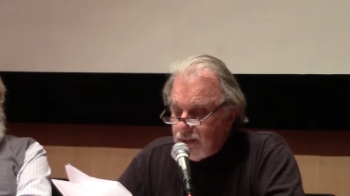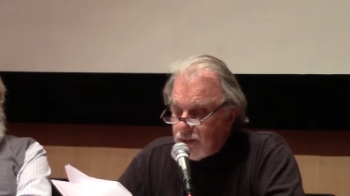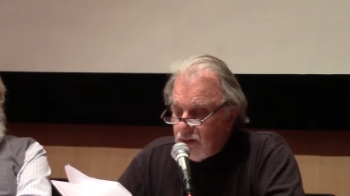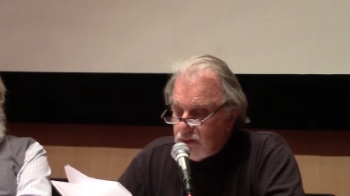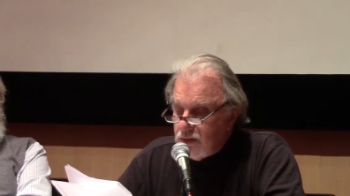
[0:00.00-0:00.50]

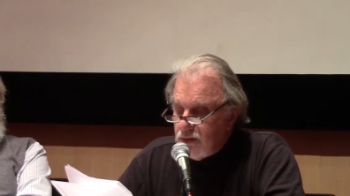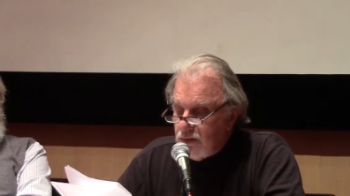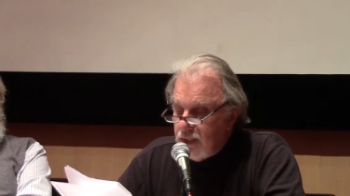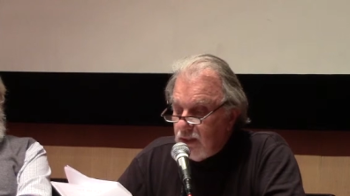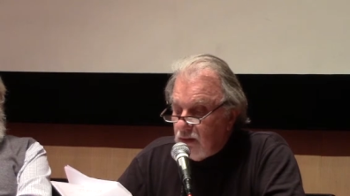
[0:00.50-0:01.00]
is
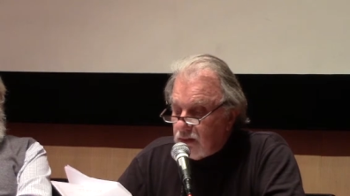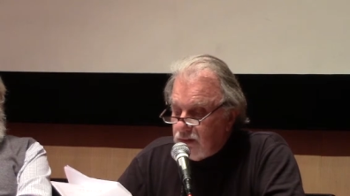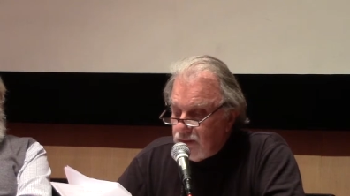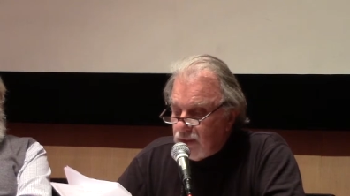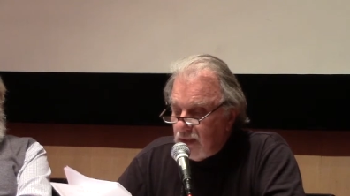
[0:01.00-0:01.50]
concentrating on
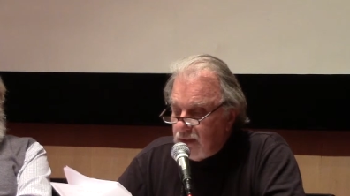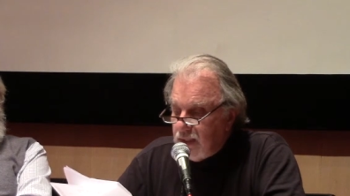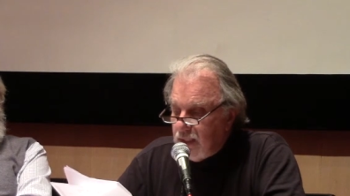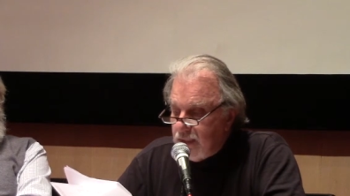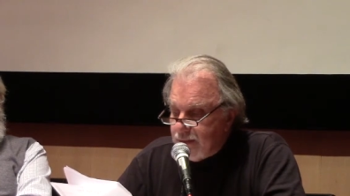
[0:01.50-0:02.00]

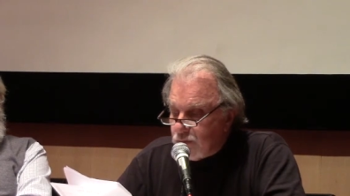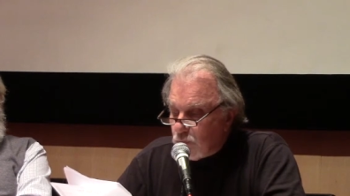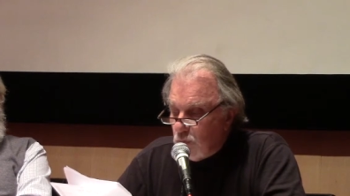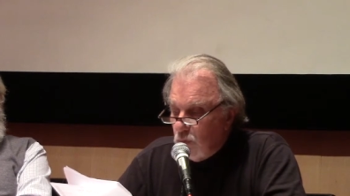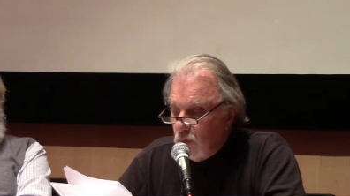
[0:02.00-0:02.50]
consolidating its
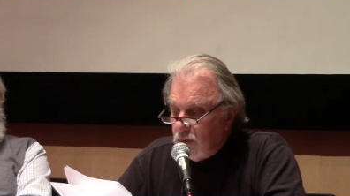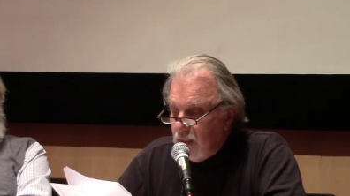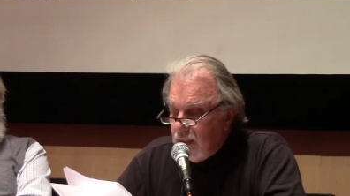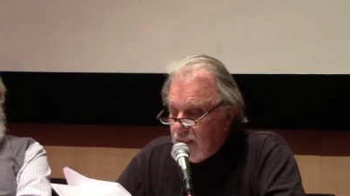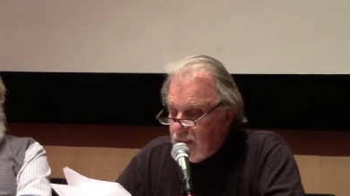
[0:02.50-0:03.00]

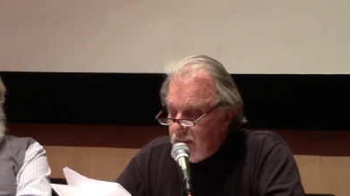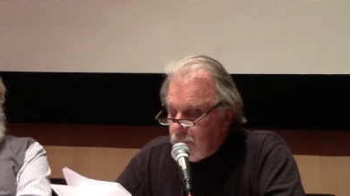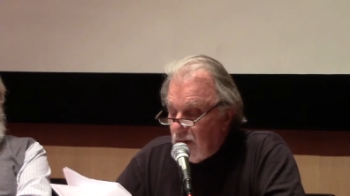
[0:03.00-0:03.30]
rule in the